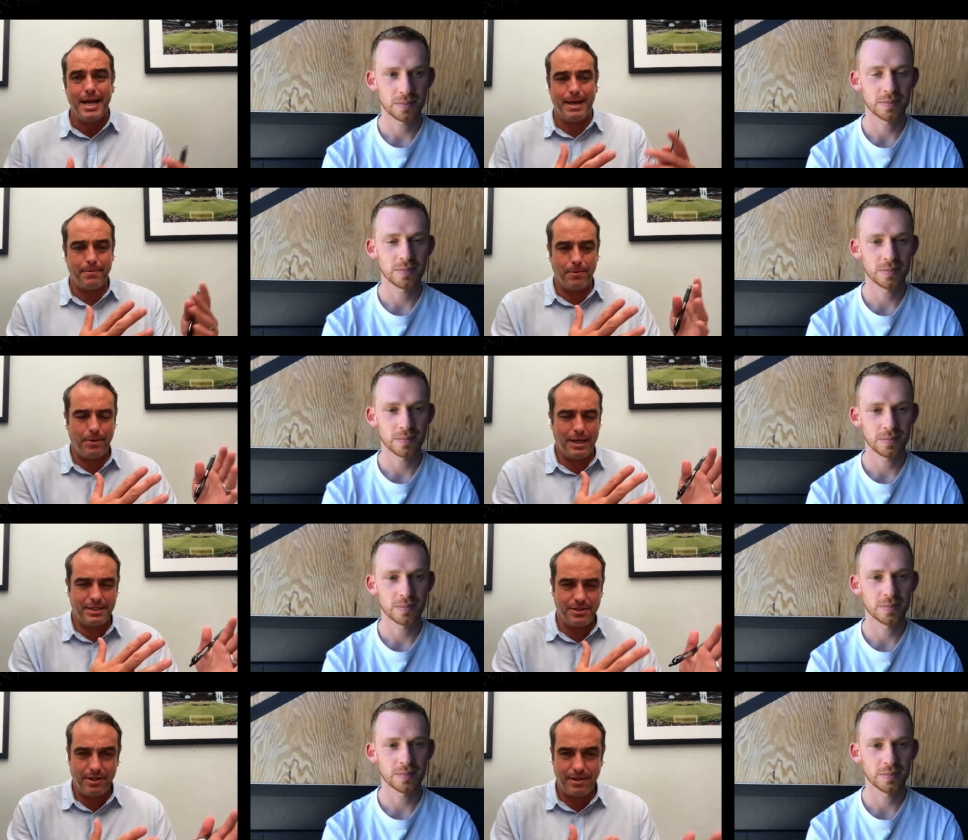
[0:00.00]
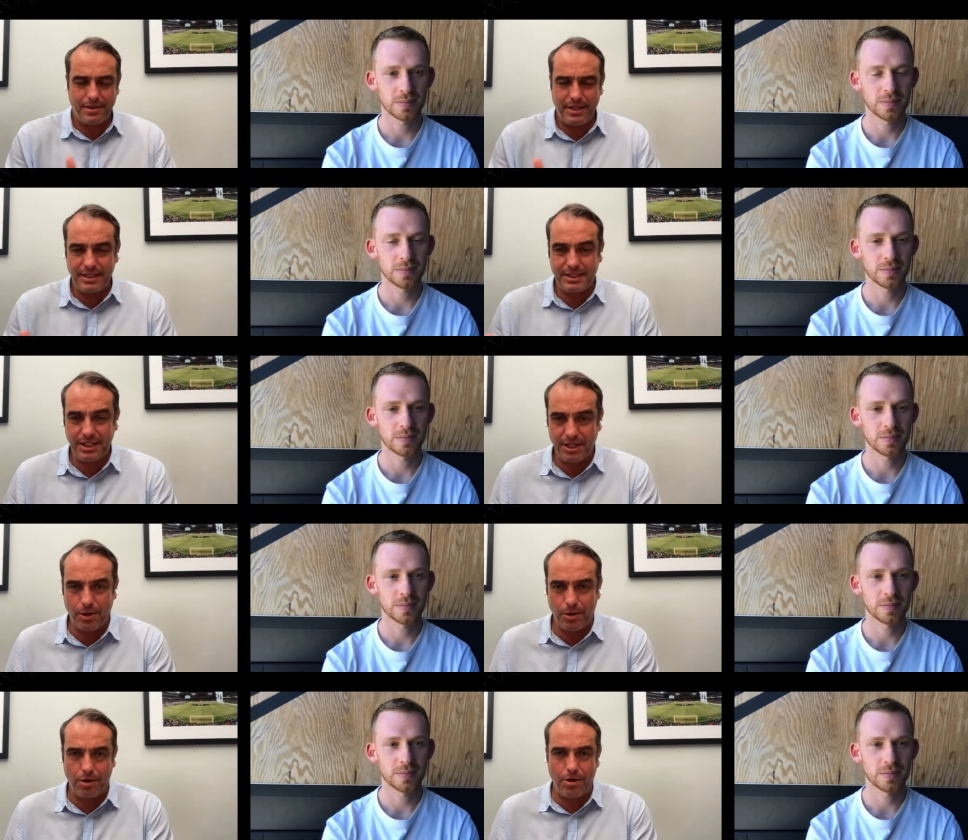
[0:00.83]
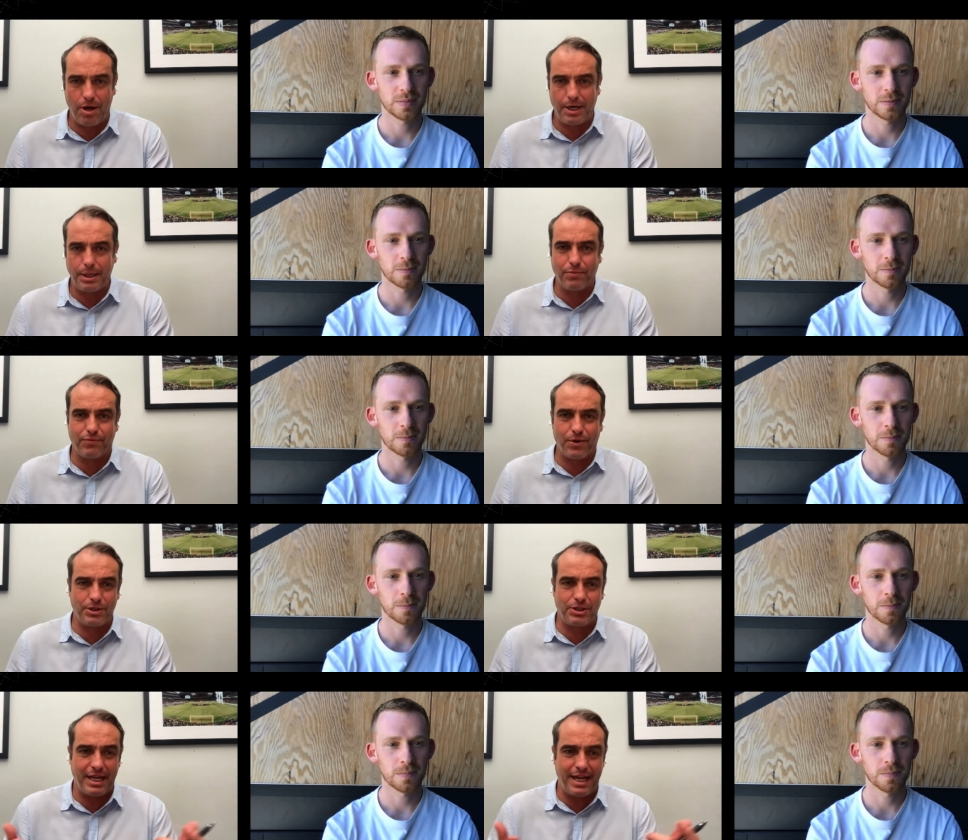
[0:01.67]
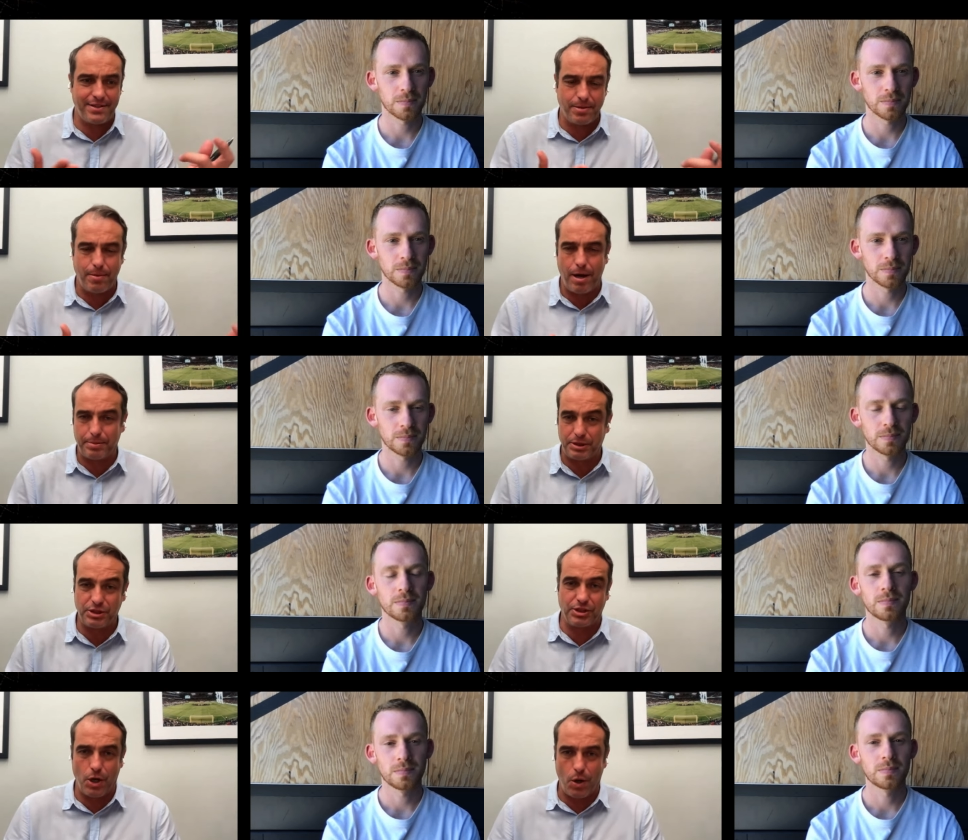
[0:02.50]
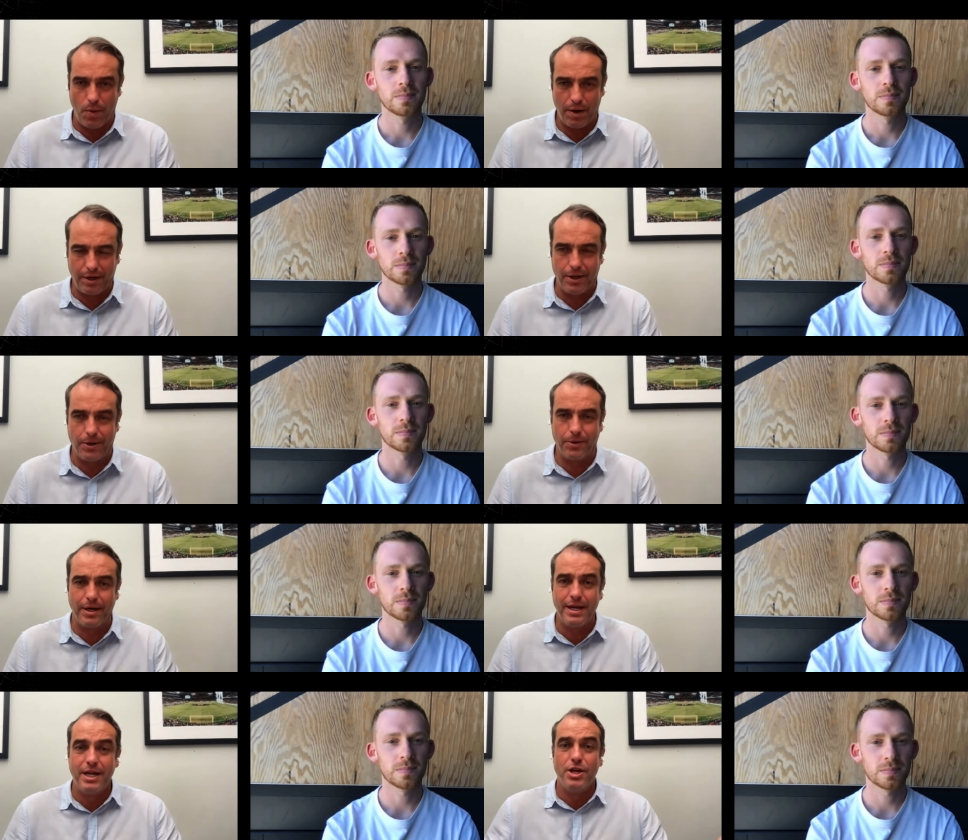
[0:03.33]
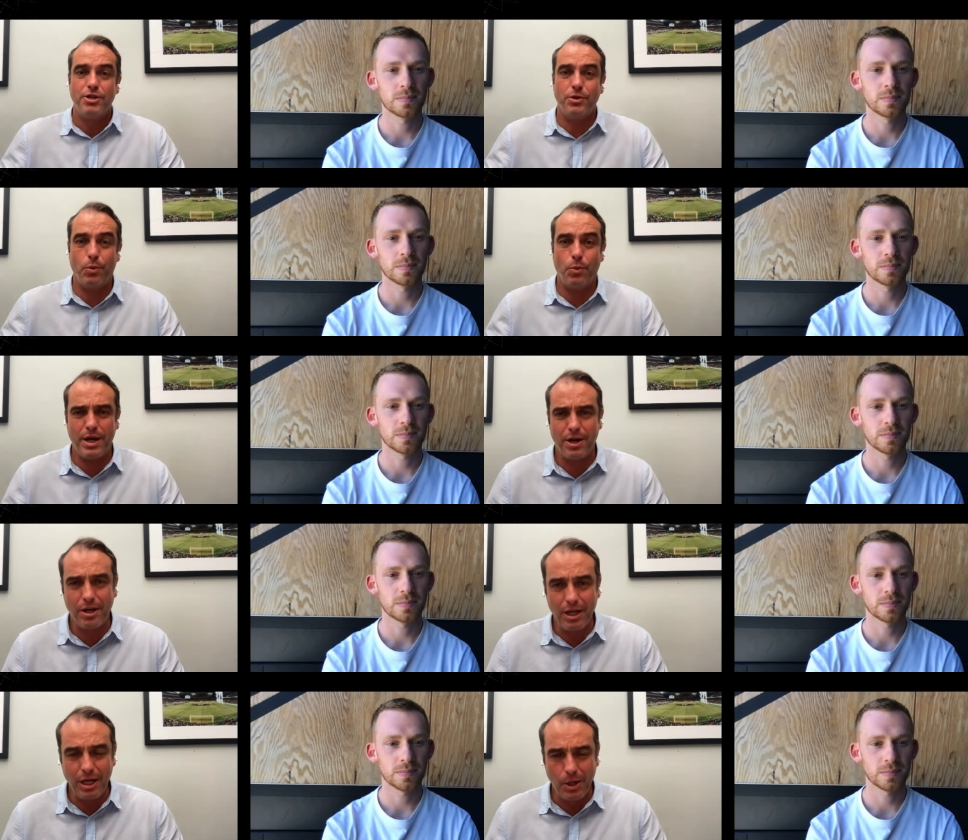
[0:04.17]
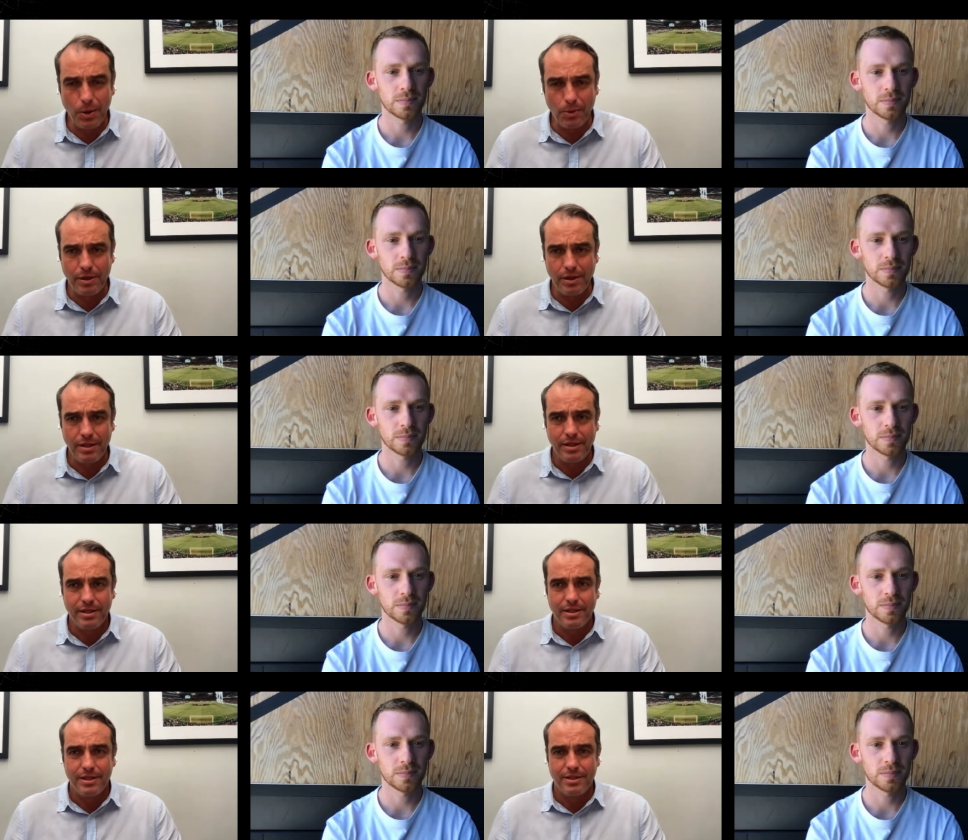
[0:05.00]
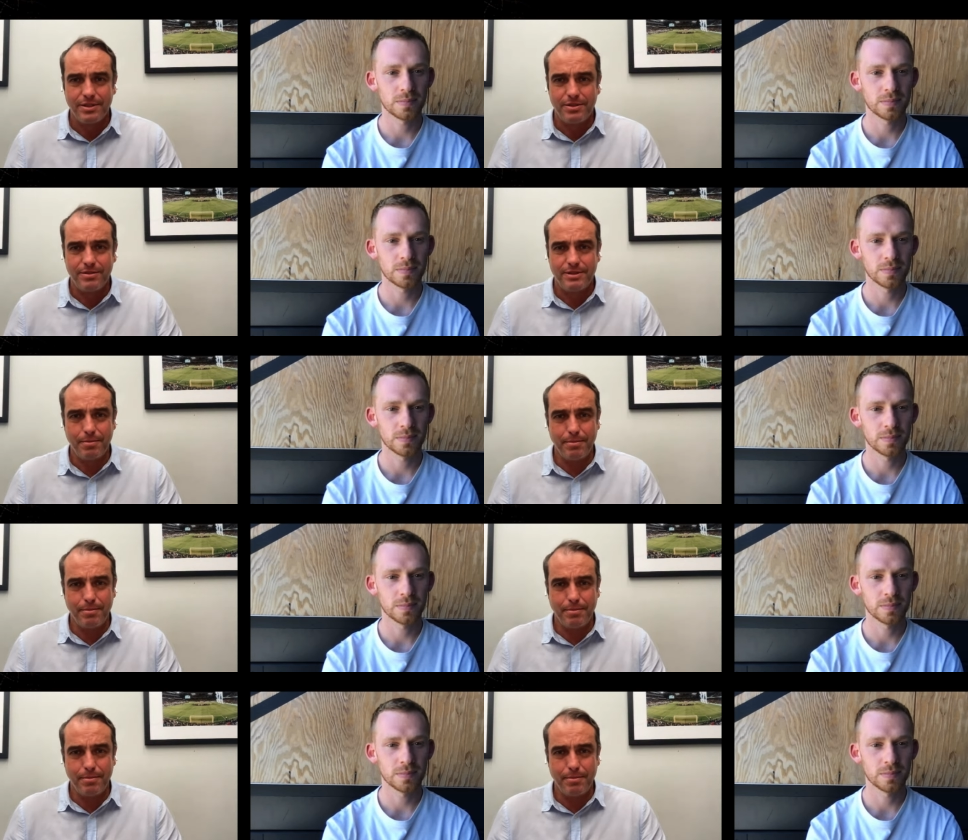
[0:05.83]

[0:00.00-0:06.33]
Speaker 1: Uh, as the things didn't go to Nottingham Forest, you had some options to go on loan. You went on loan to